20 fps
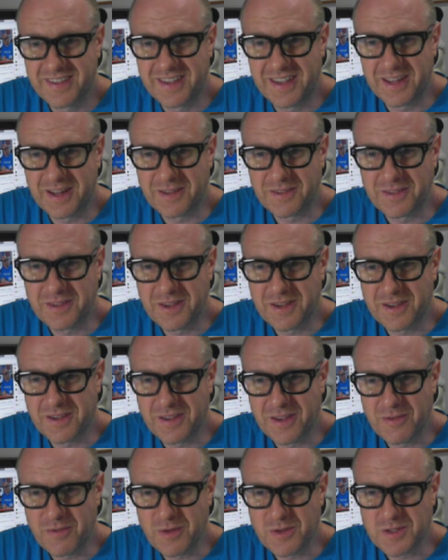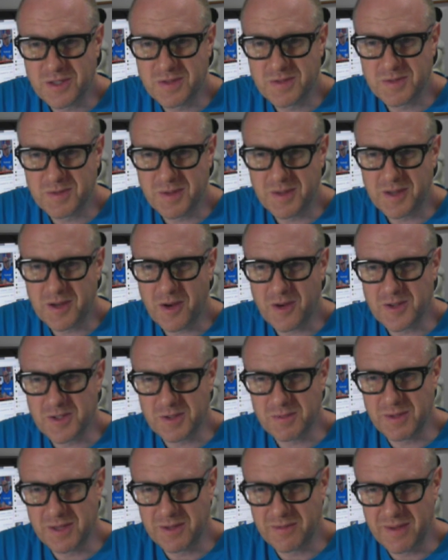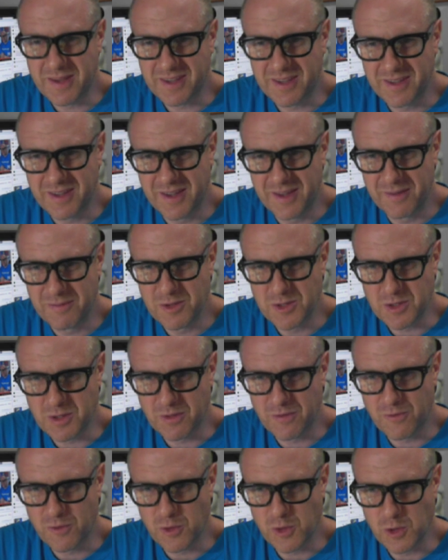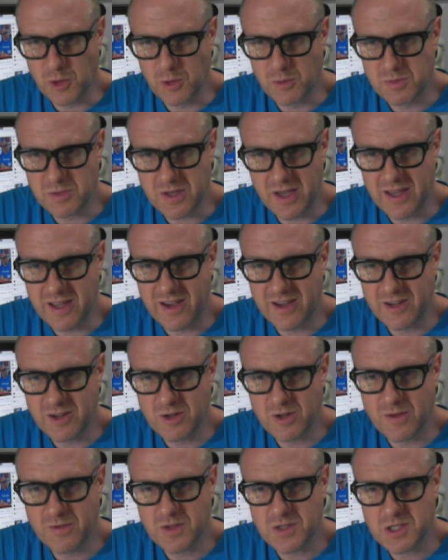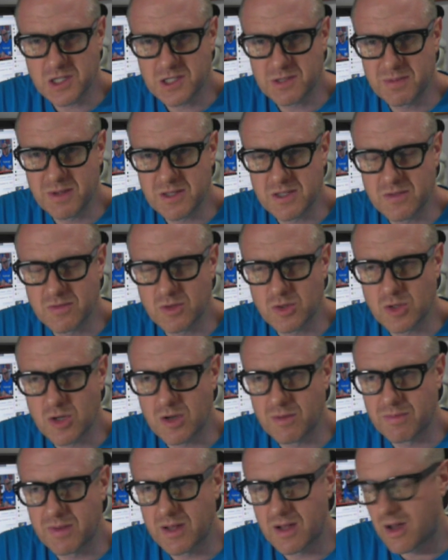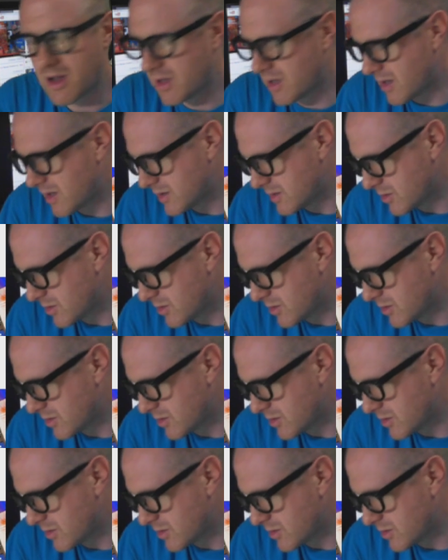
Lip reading: and yeah, everyone seems to be encouraging me to make music with Fruity Loops. I don't know if it's expensive or not, but I'll